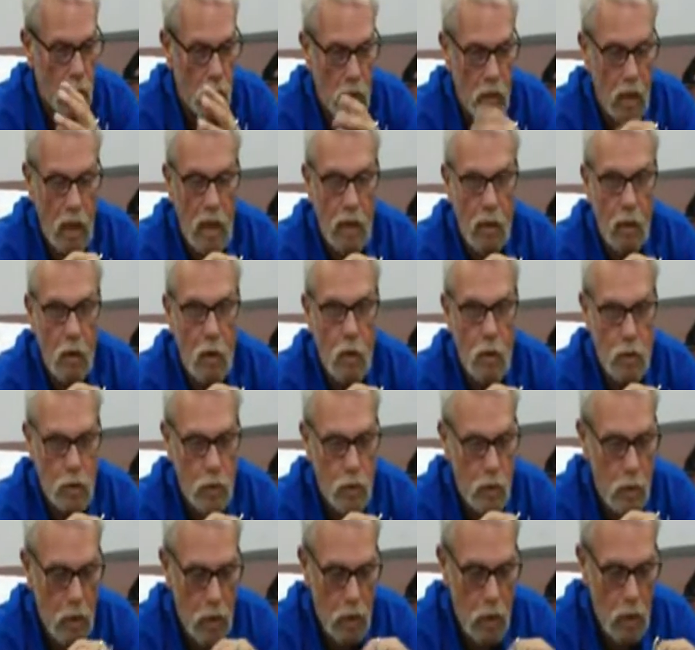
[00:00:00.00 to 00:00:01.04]
are a lot
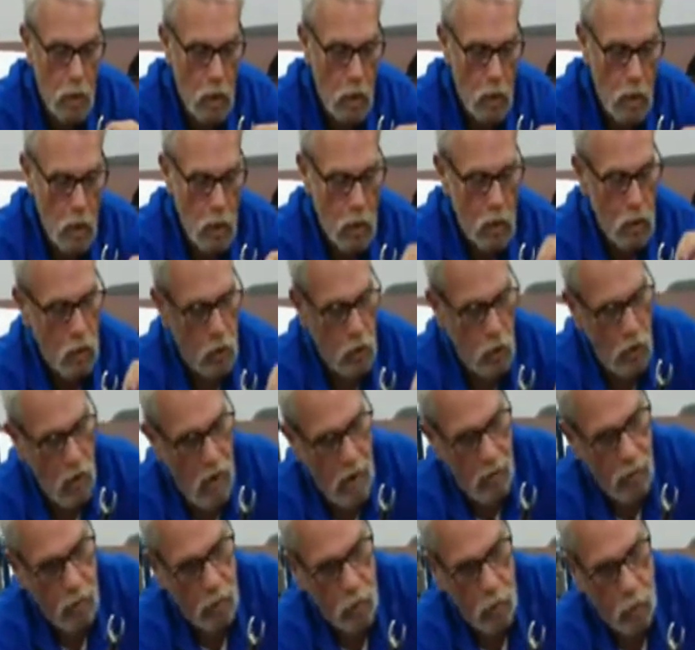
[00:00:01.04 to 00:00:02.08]
larger. So you
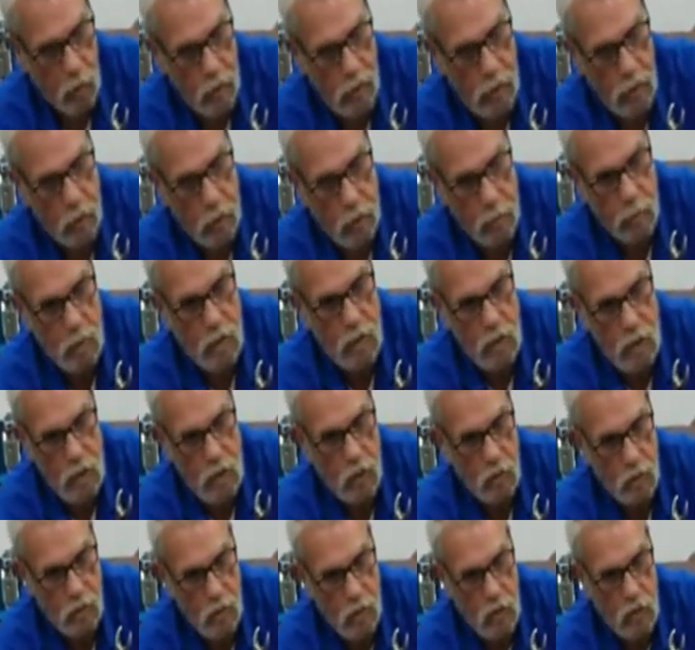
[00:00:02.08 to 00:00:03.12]
have 3 gripping
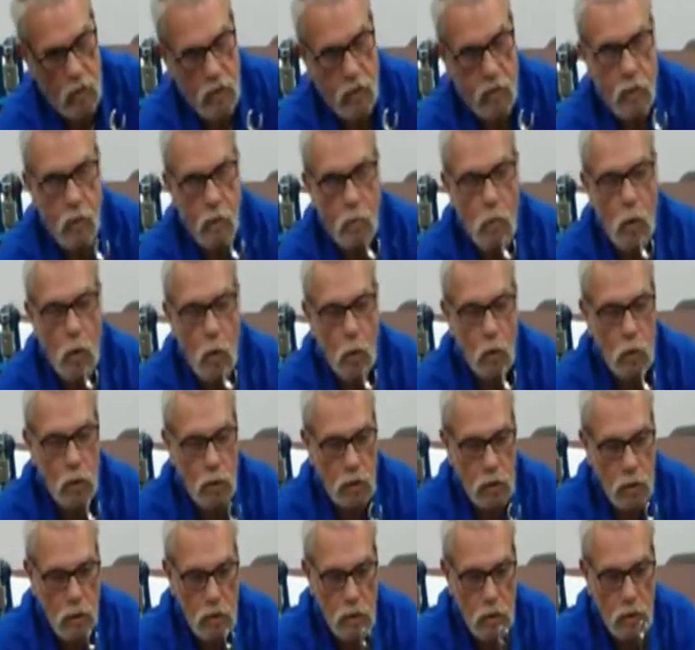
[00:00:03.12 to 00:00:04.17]
surfaces for the
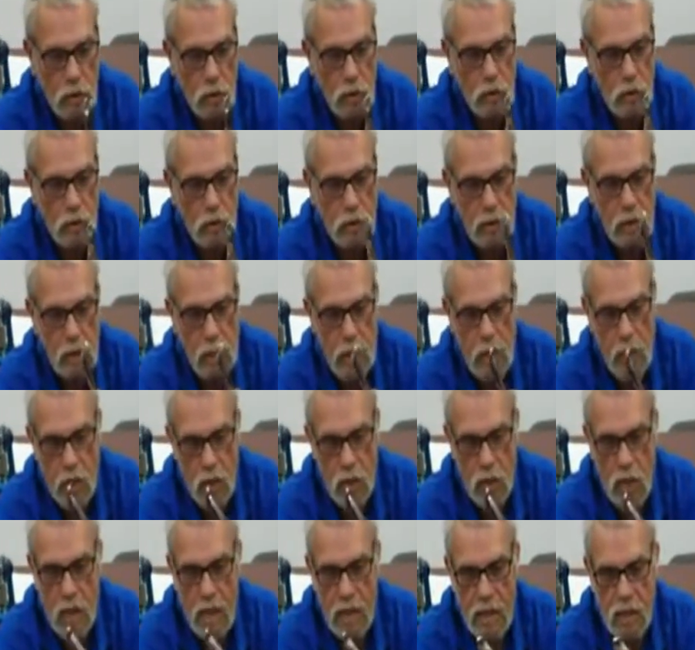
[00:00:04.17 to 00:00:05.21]
molars.
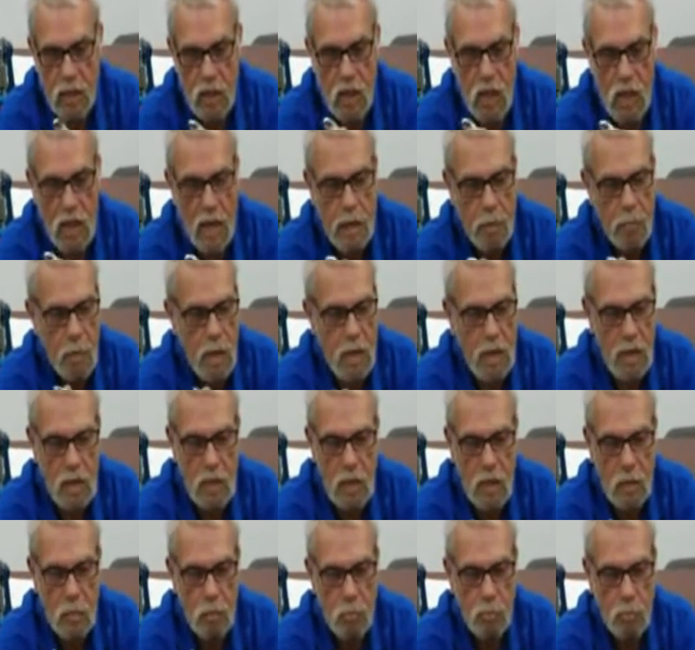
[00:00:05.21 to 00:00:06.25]
J&J
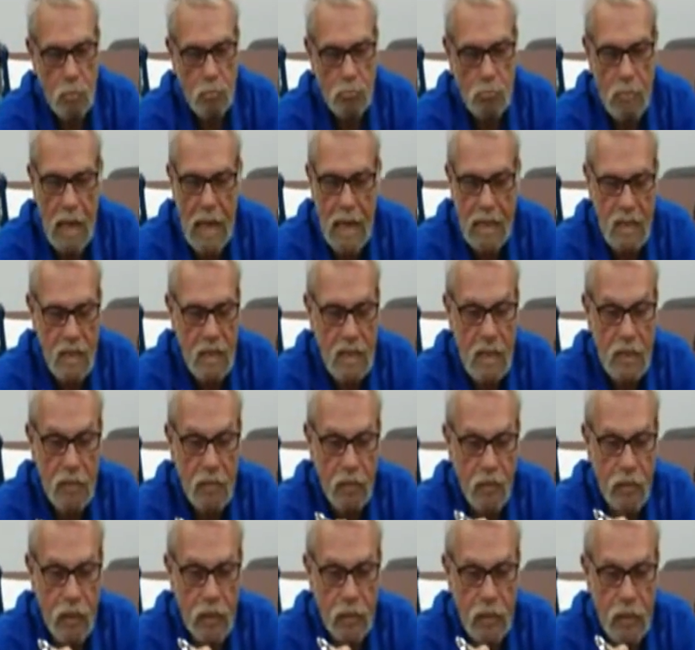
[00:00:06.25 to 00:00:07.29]
makes, I'd say,
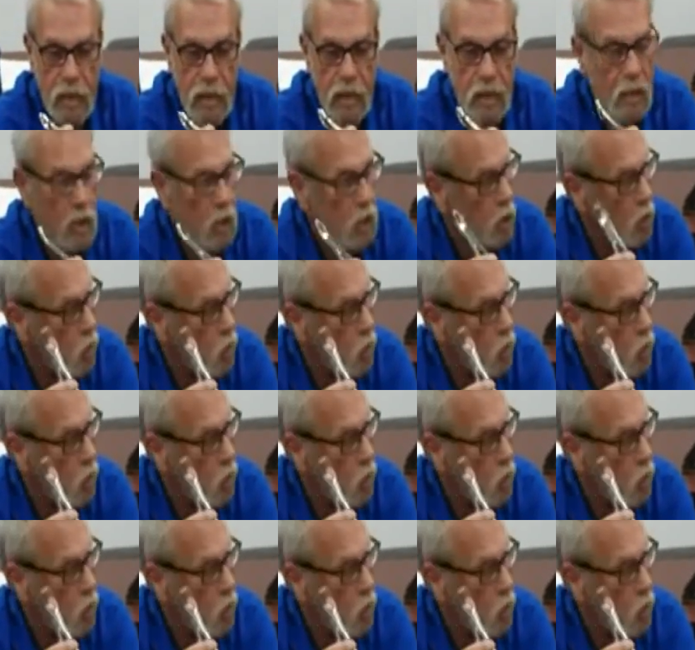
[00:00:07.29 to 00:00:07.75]
15 to